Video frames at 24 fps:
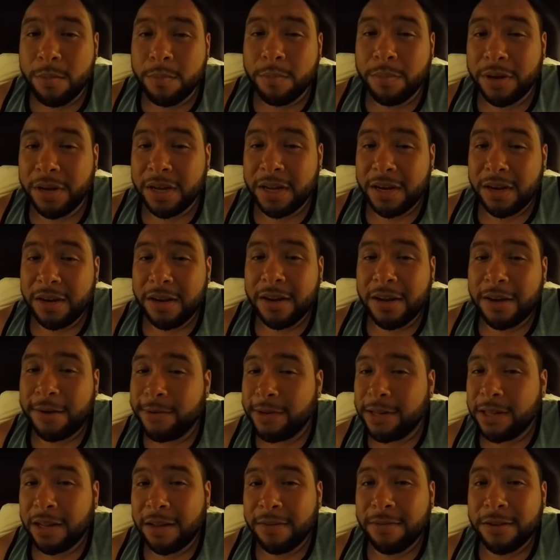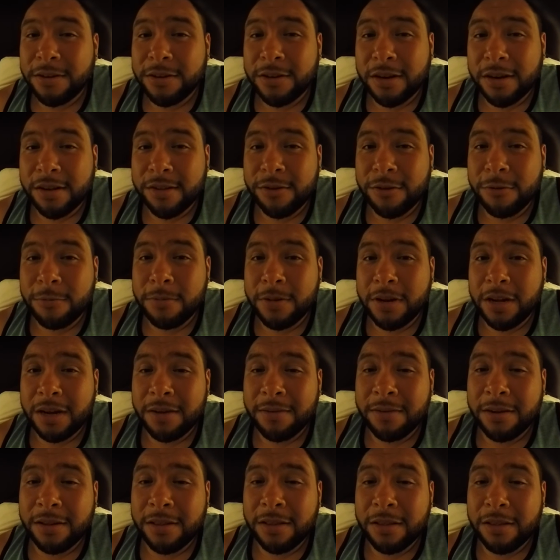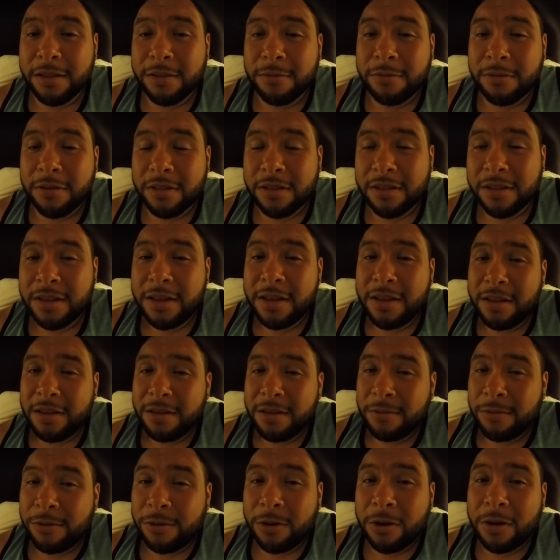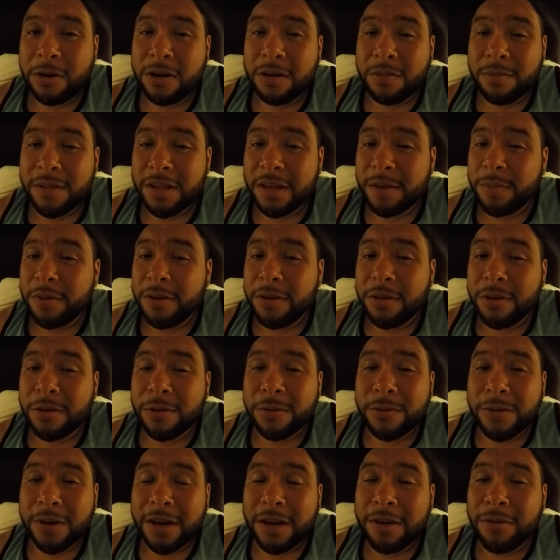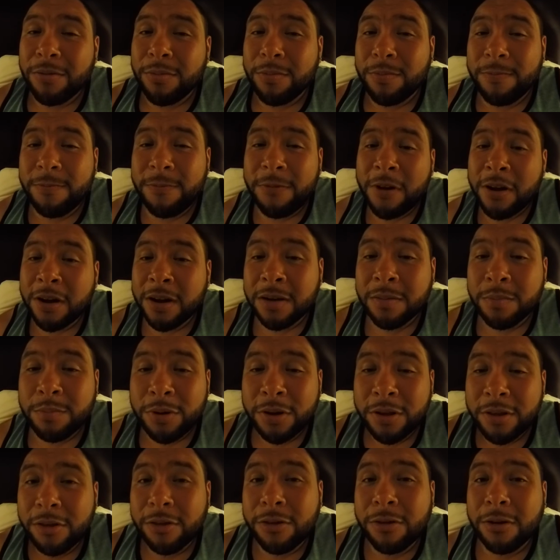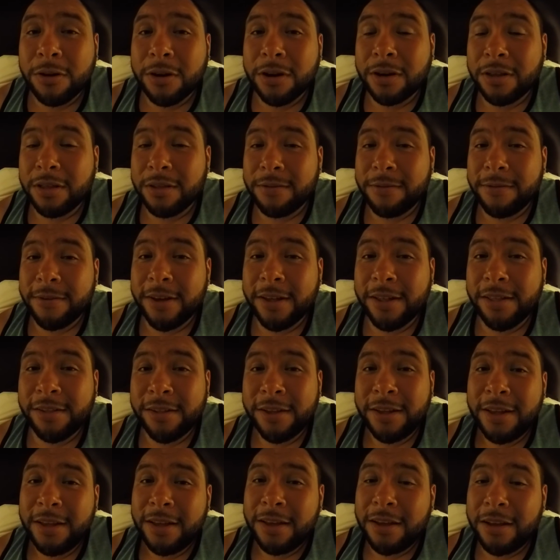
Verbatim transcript: but i would love to try scuba diving at least once shark comes at me, yo, I will fucking punch a shark in the face,